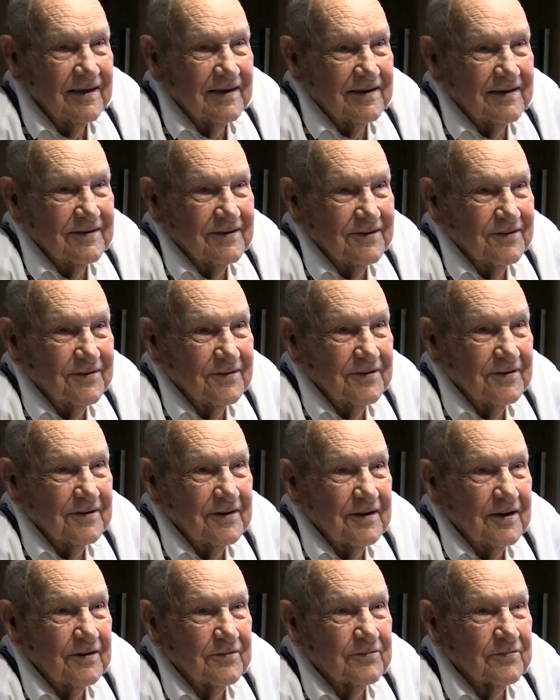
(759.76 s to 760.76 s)
And so
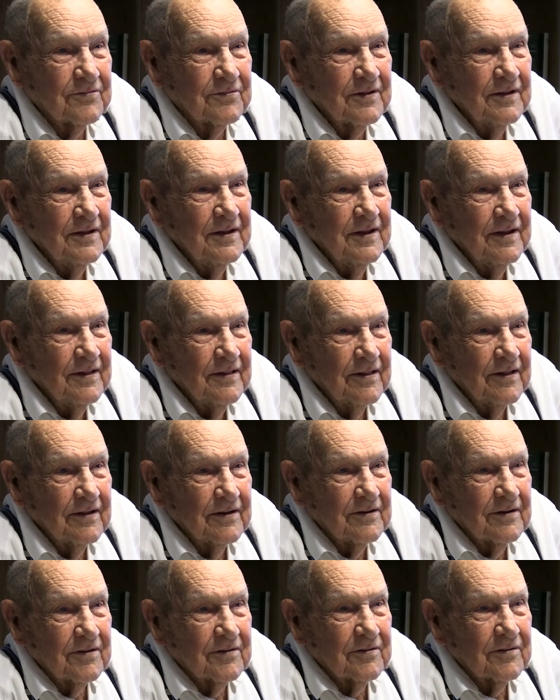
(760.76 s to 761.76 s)
uh,
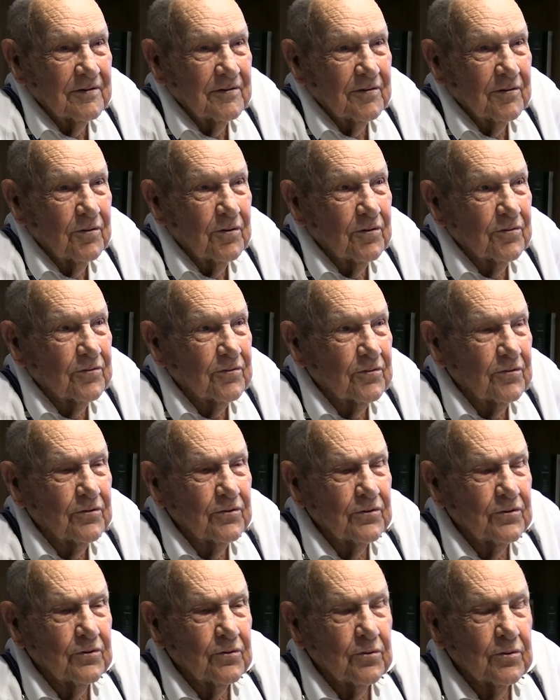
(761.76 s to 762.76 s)
what,
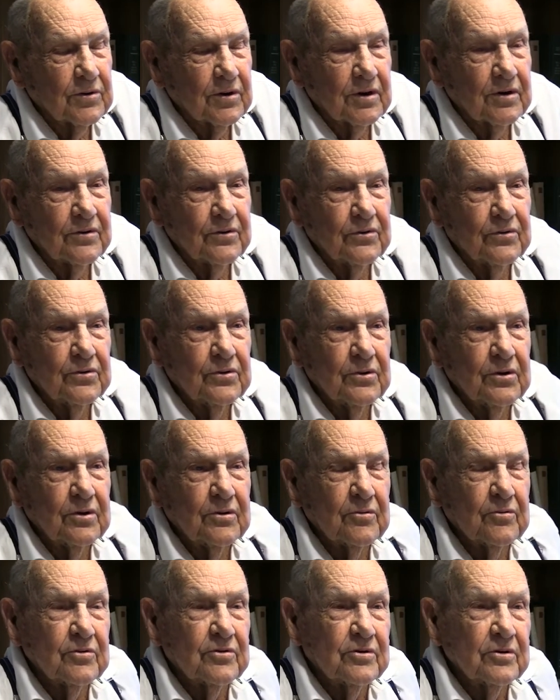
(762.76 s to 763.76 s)
what they're
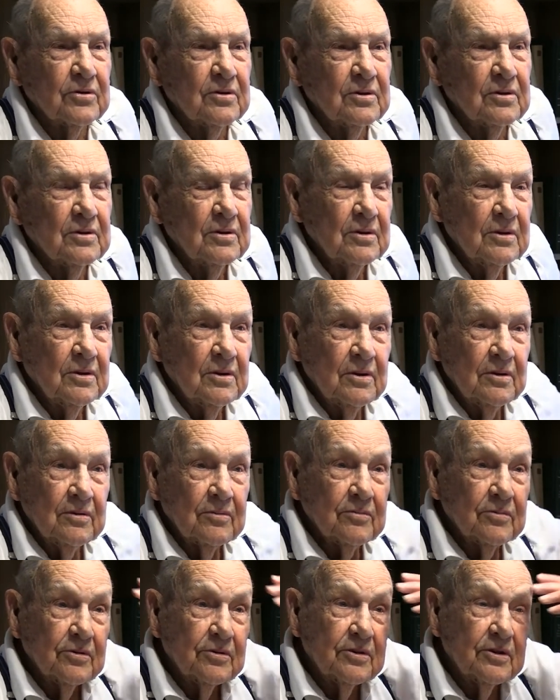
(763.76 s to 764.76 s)
doing was, uh,
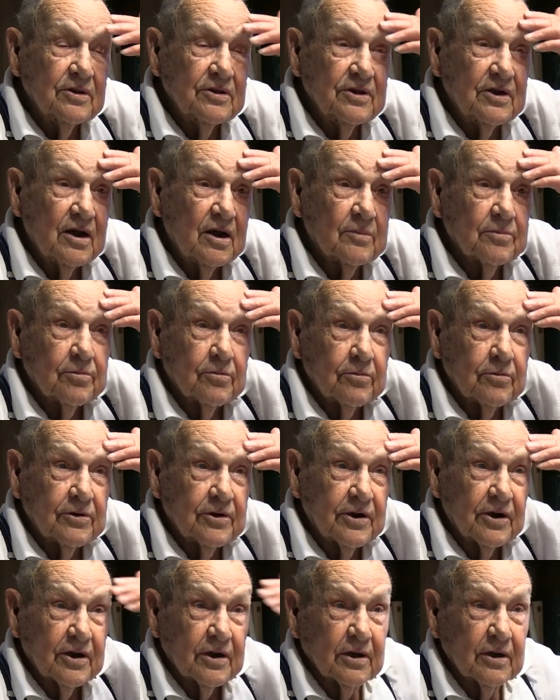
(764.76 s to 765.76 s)
but the Japs were
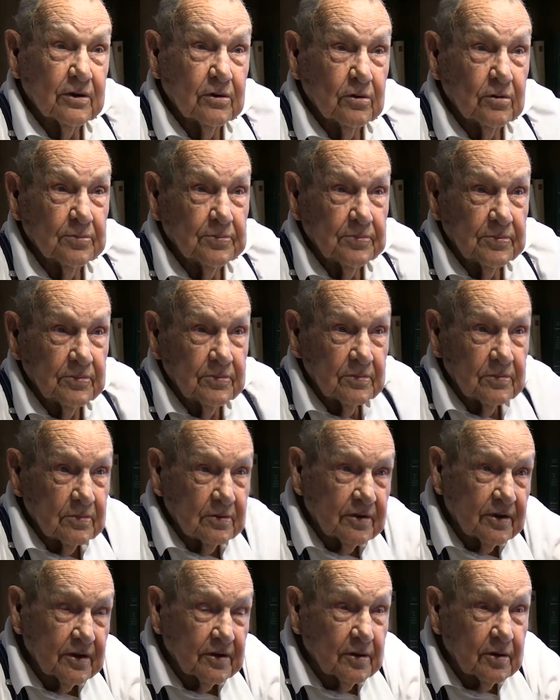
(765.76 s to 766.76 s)
taking up,
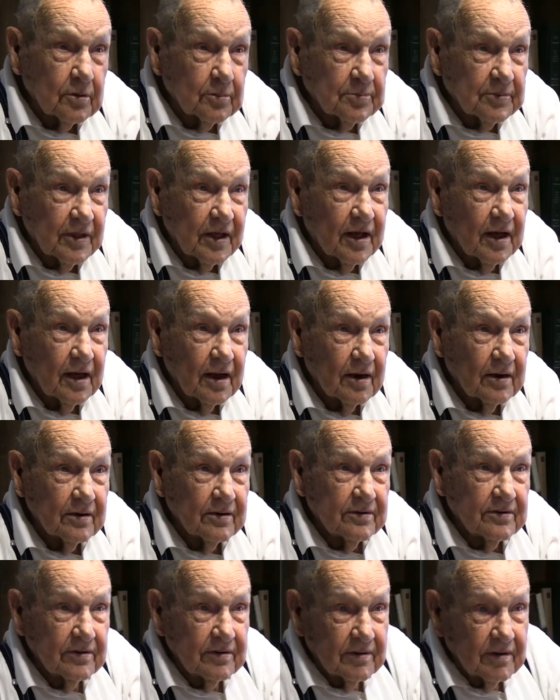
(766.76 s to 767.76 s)
taking up the
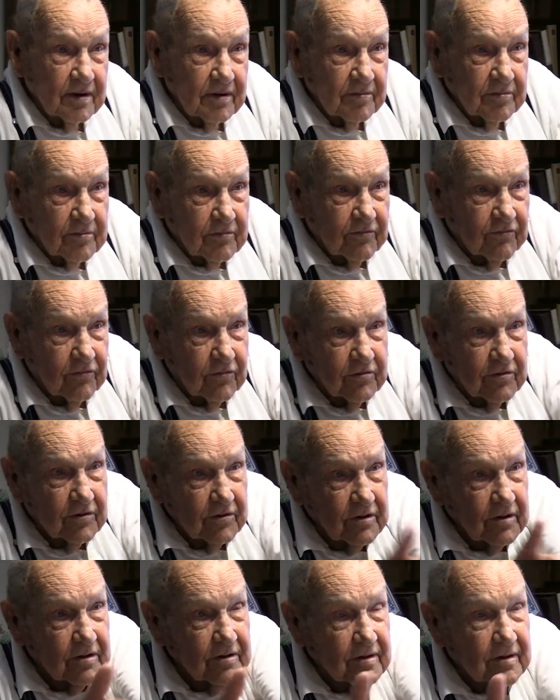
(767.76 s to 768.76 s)
islands for
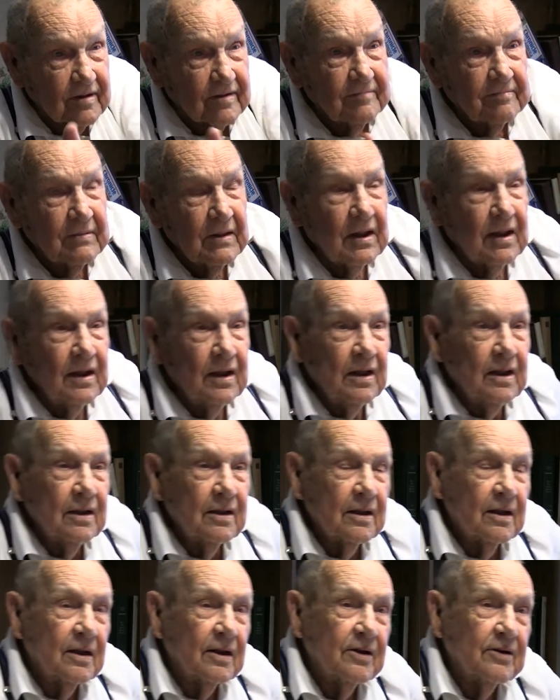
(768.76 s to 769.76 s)
one another. Mm
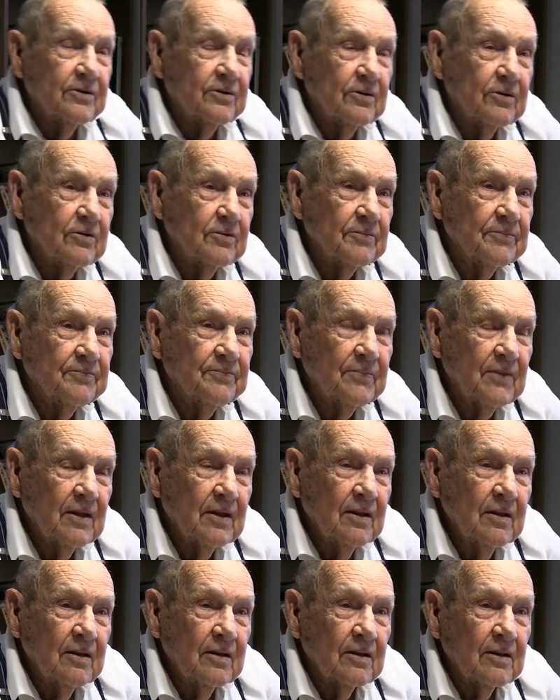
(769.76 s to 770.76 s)
-hmm. And so
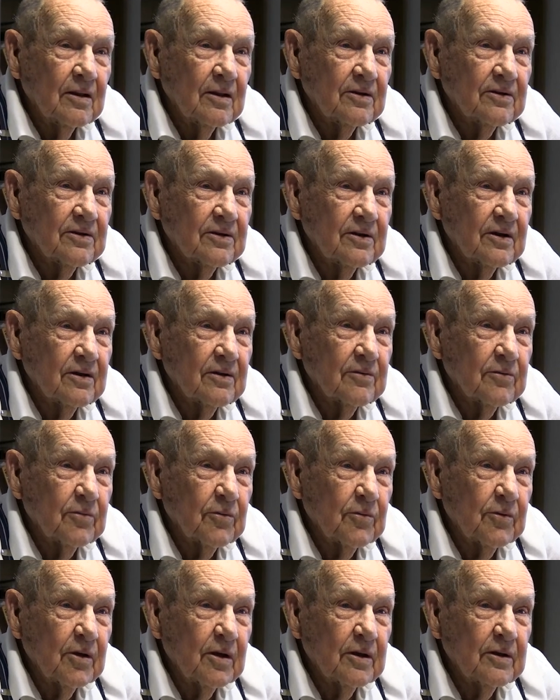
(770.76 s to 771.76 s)
they sent us,
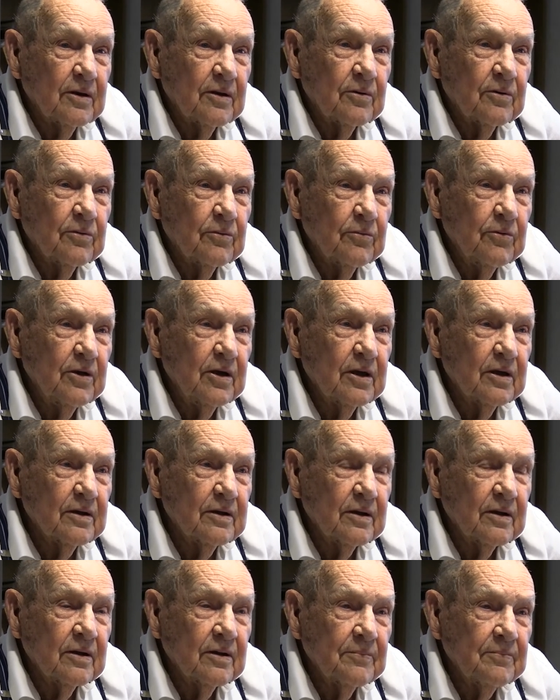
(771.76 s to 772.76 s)
we had, we
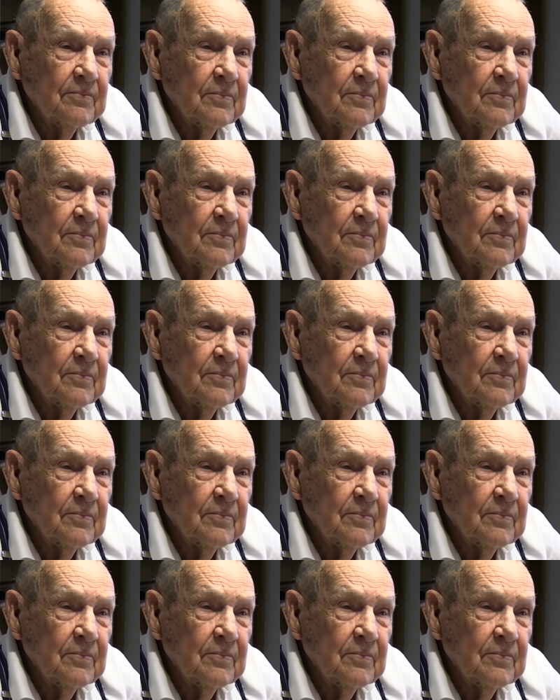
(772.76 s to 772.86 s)
had to